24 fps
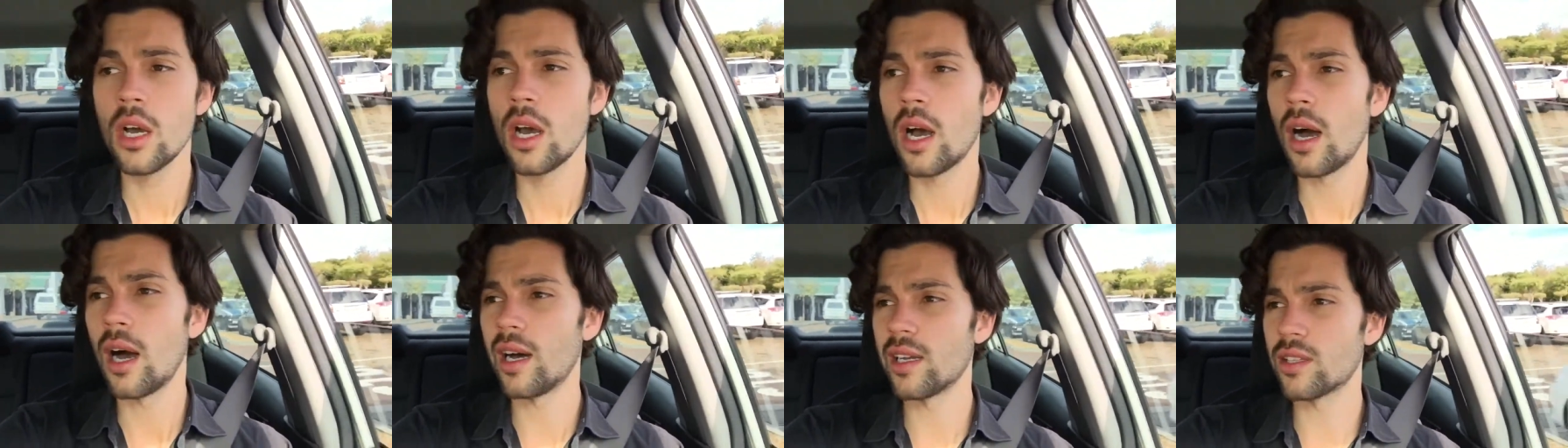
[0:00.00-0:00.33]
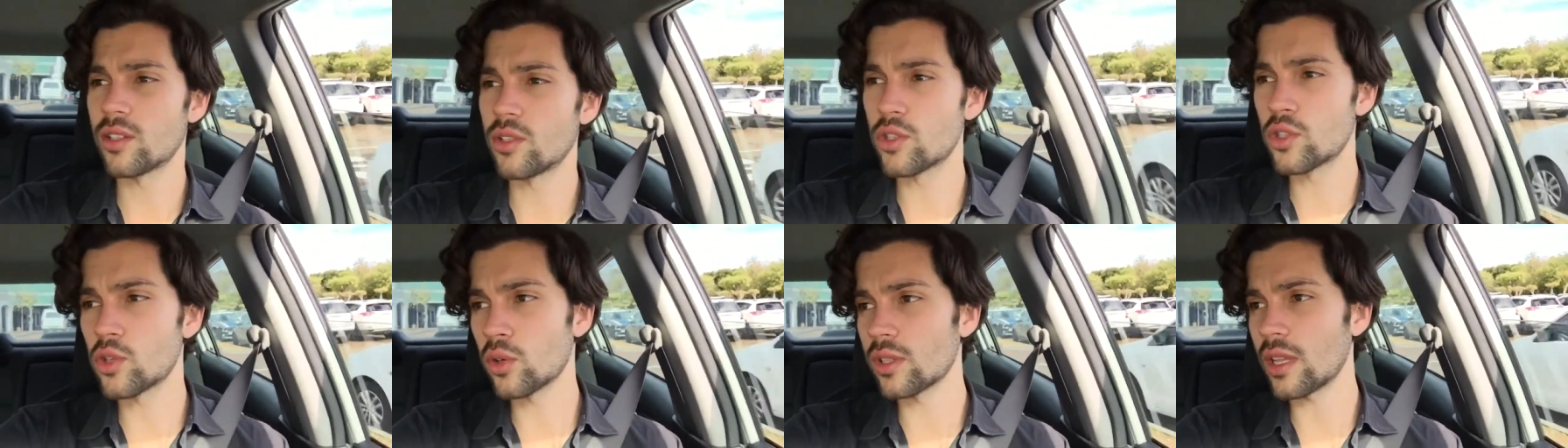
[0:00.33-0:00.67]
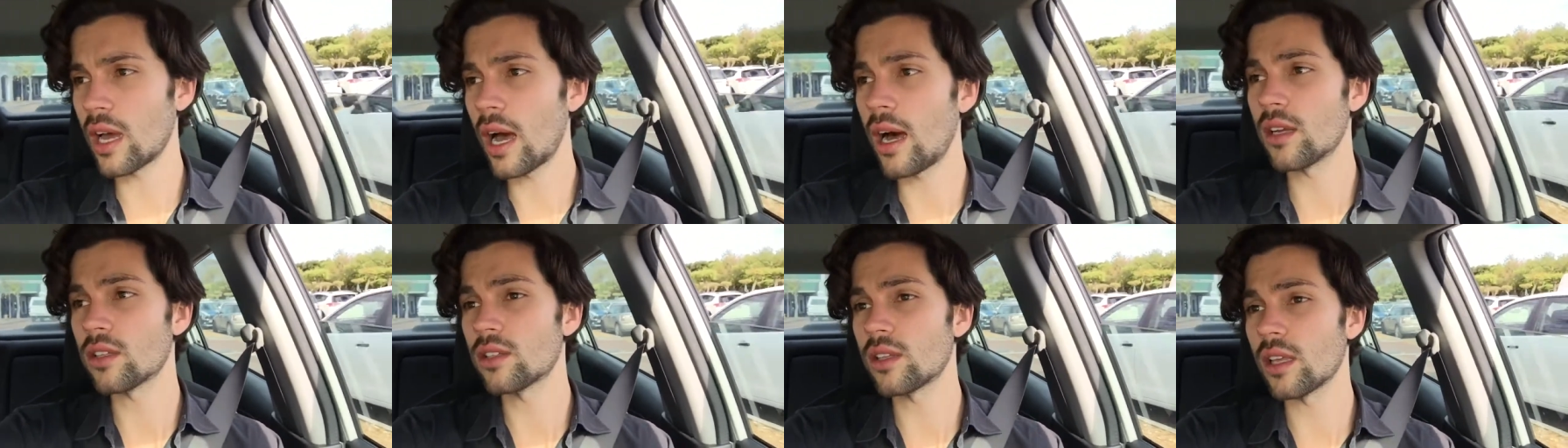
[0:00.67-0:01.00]
uh, to sort
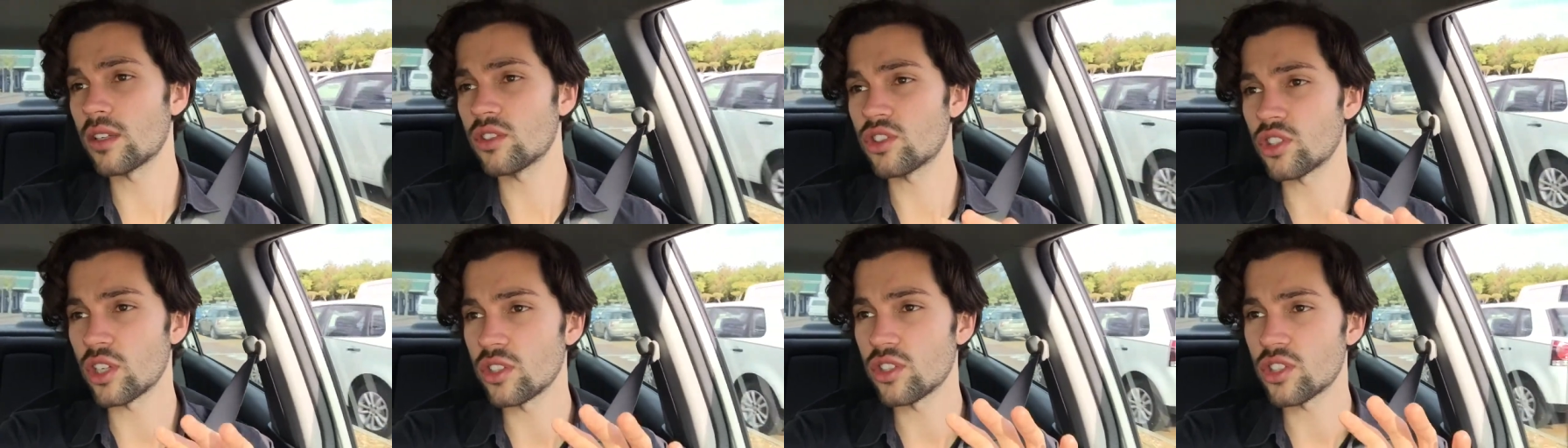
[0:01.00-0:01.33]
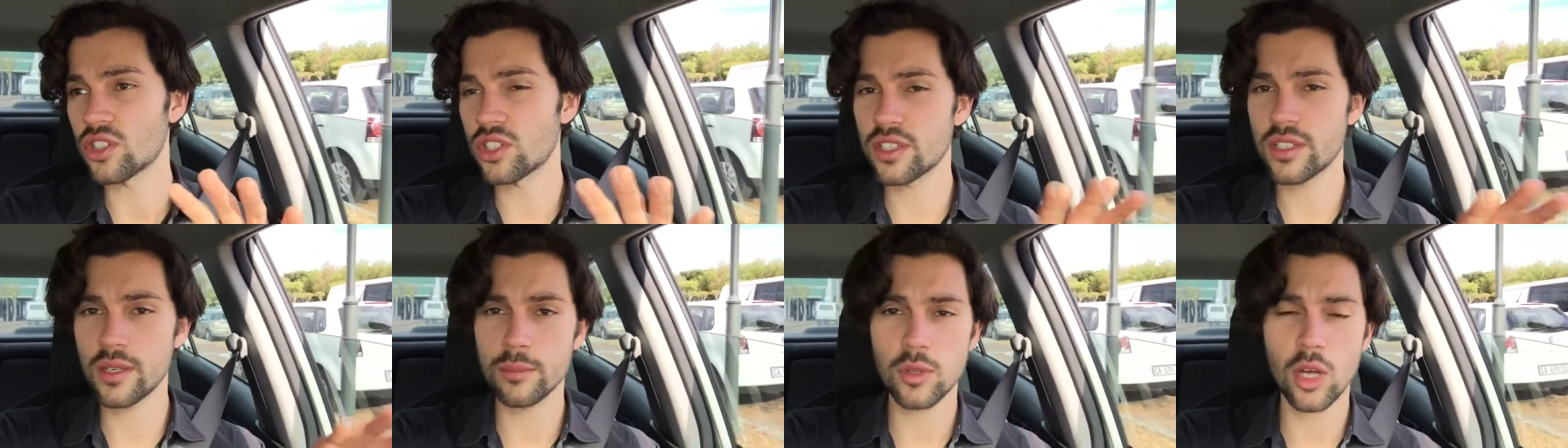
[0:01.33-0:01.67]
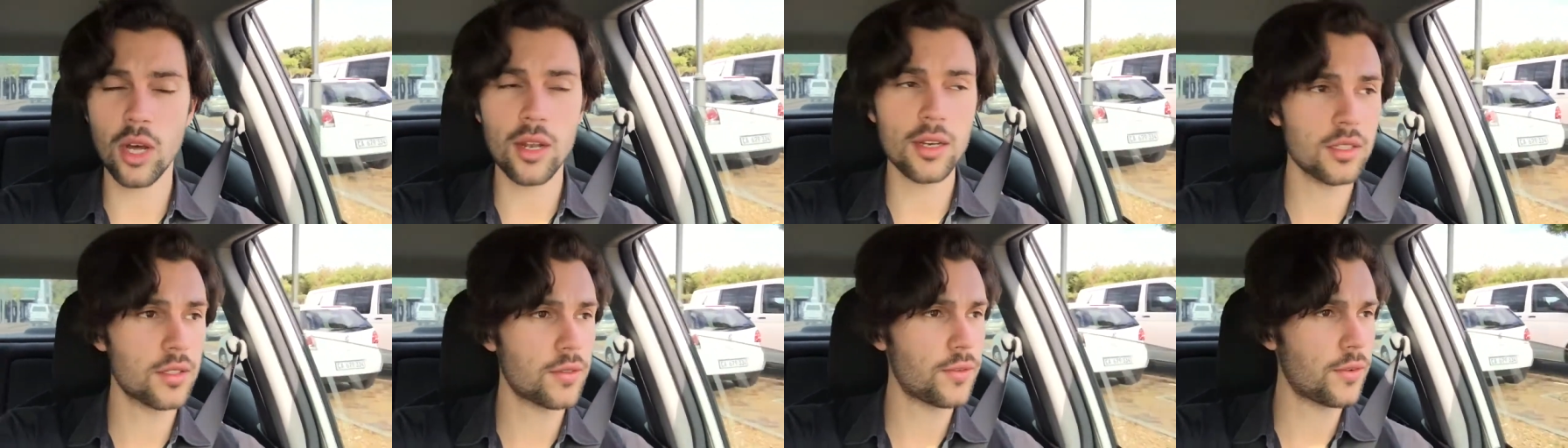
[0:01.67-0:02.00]
out exchange exchanging some
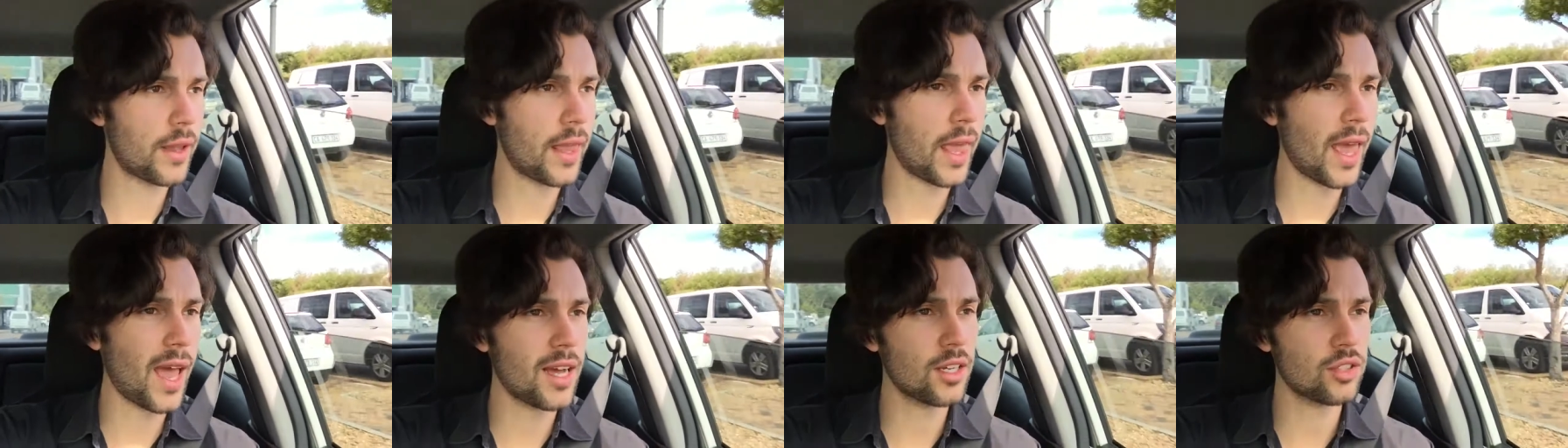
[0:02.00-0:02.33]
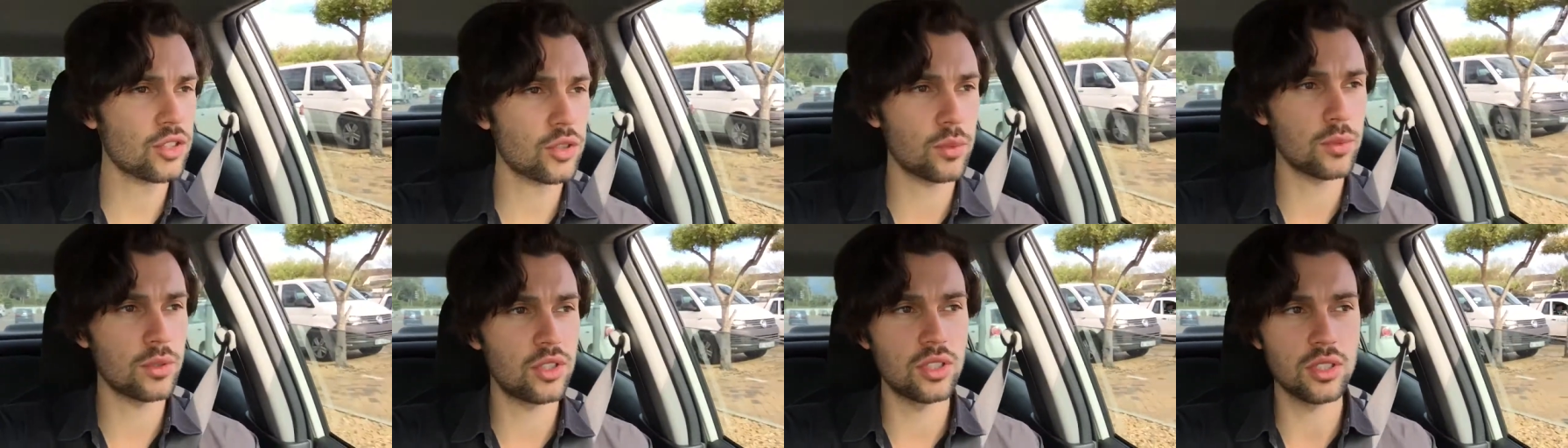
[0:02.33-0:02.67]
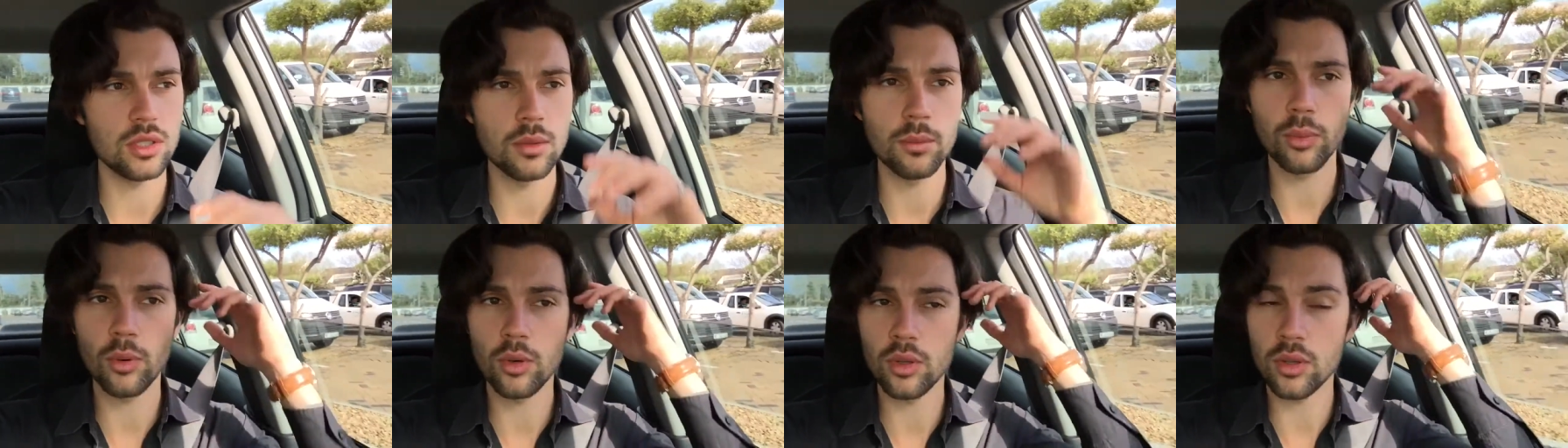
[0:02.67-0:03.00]
dollars for cash, which is
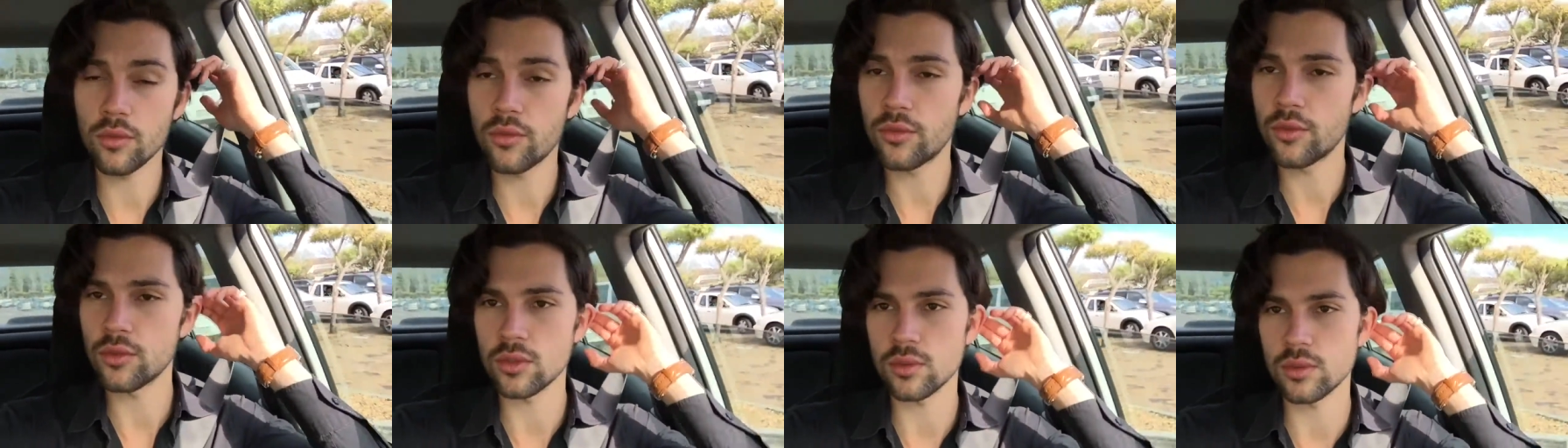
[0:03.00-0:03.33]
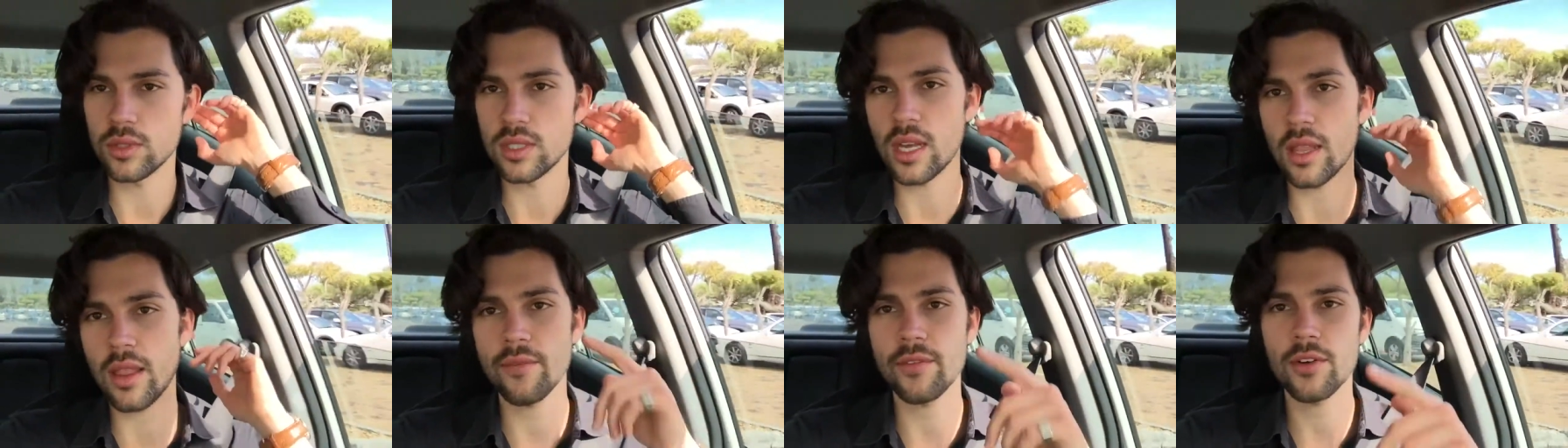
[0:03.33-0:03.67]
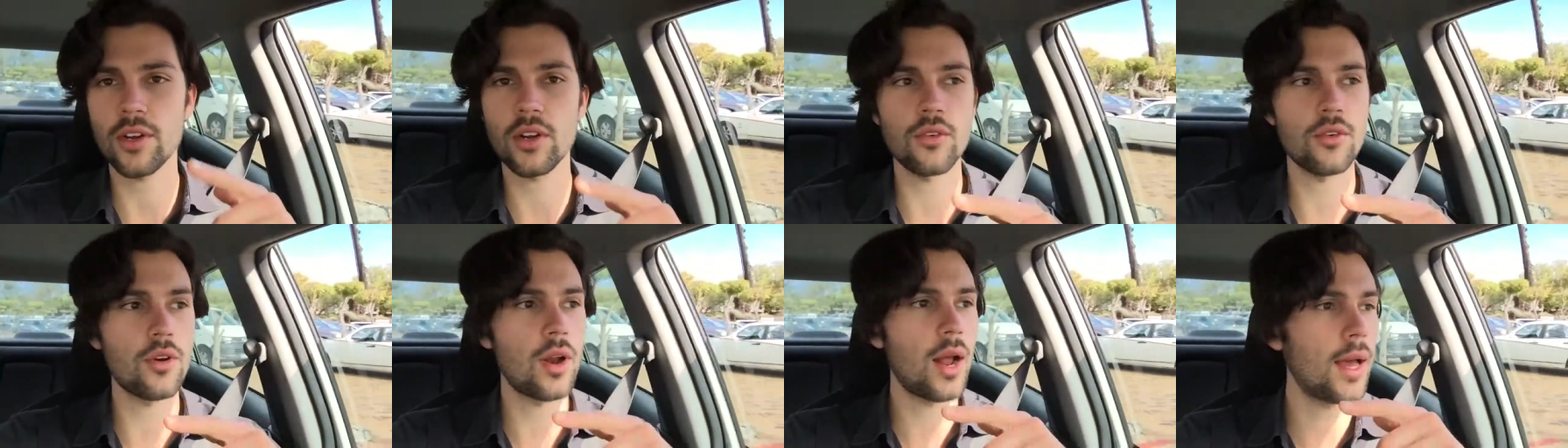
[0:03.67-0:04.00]
important for the South
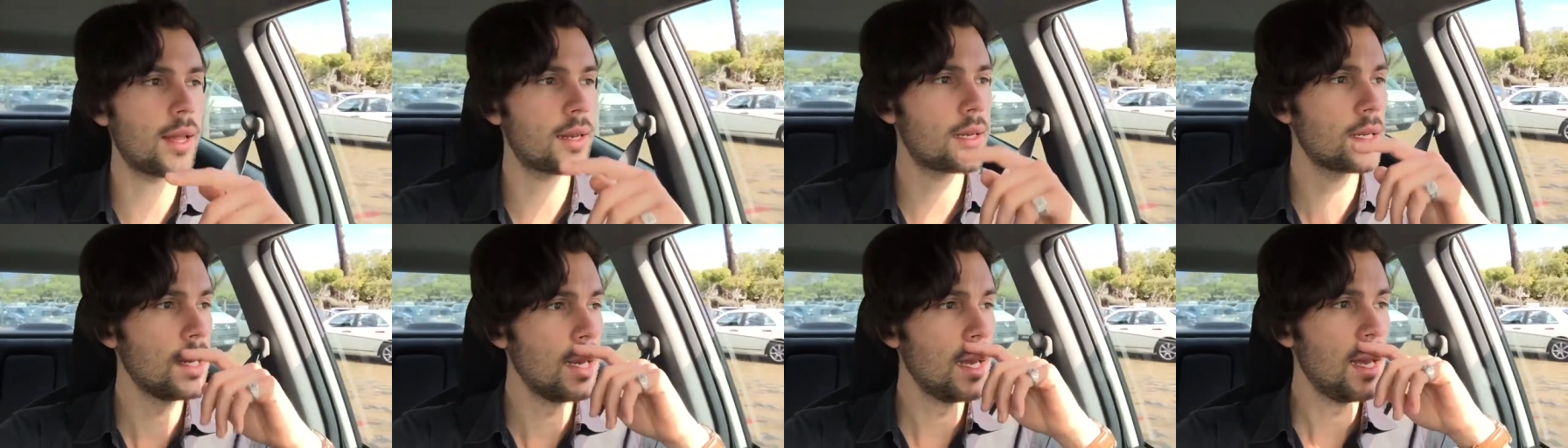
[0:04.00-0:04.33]
African rand.